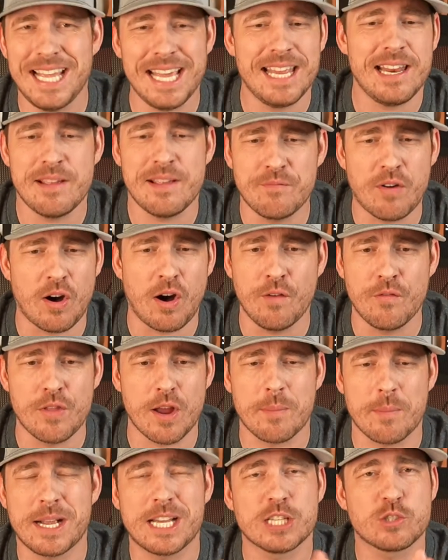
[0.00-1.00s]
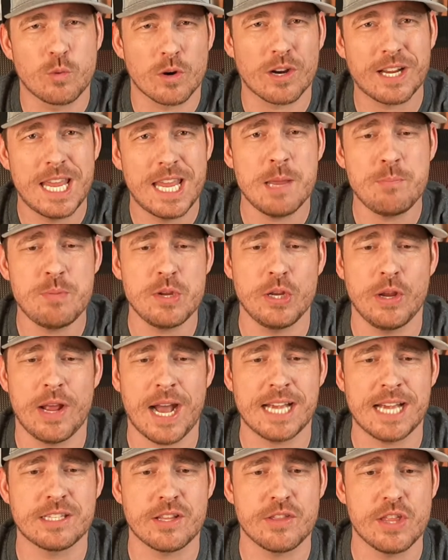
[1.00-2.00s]
Get involved there because we're keeping you
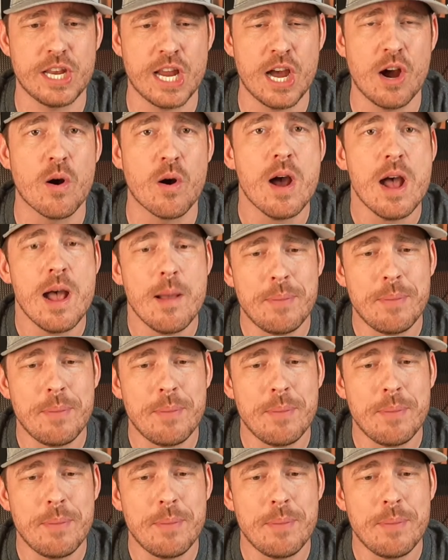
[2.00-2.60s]
guys in the know.